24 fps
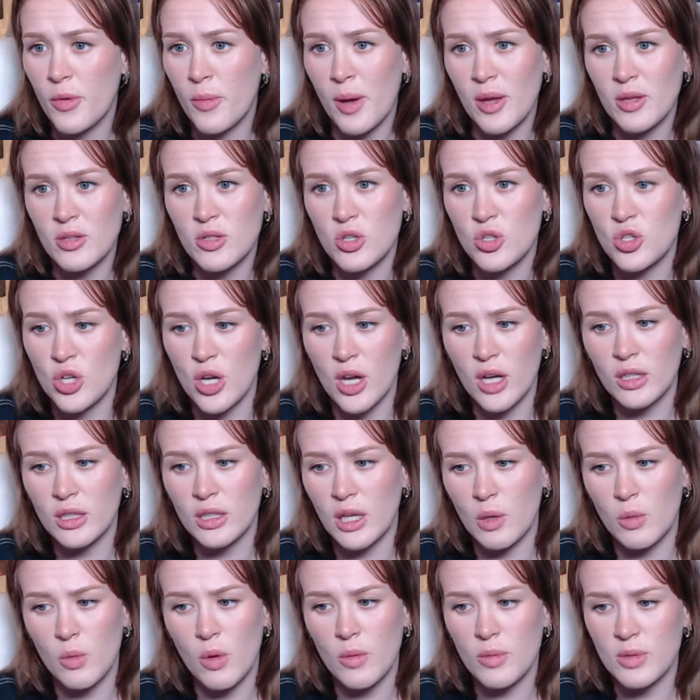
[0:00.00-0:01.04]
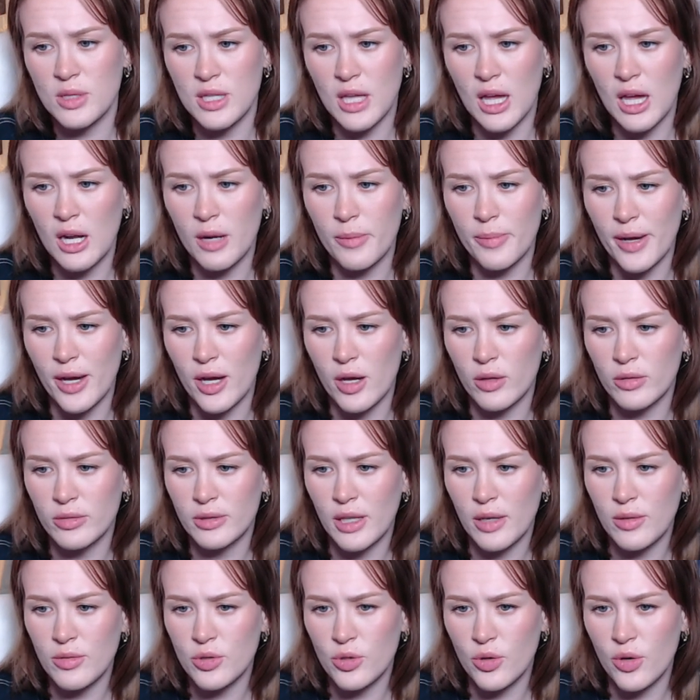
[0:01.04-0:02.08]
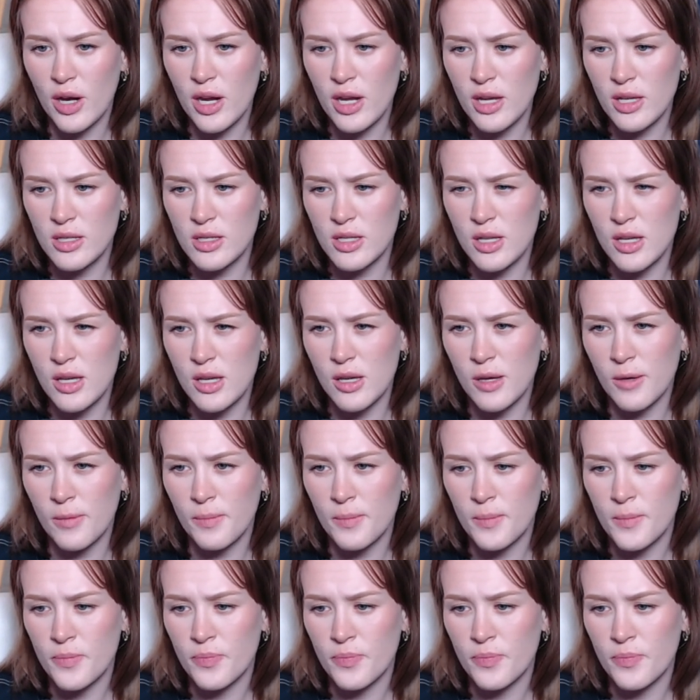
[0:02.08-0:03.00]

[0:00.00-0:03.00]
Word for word: about to check. Like, what was that about? That was crazy.